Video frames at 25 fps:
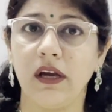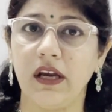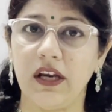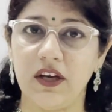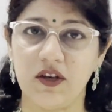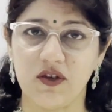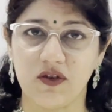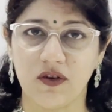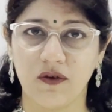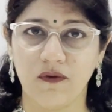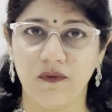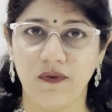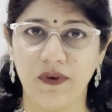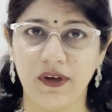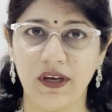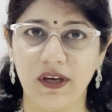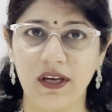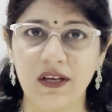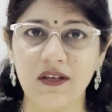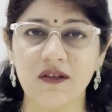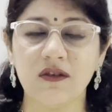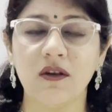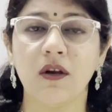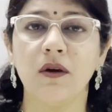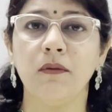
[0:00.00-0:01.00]

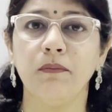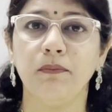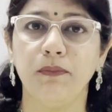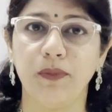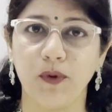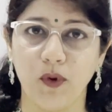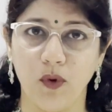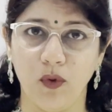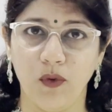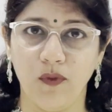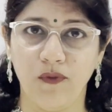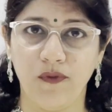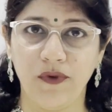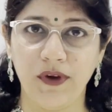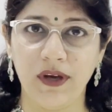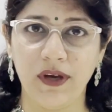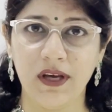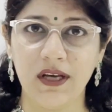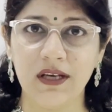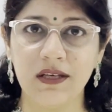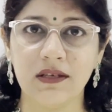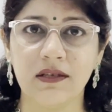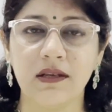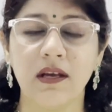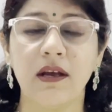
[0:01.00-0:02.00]
interphase,
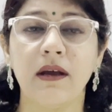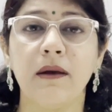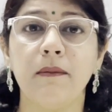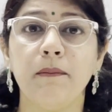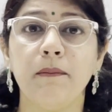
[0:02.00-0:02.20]
prophase,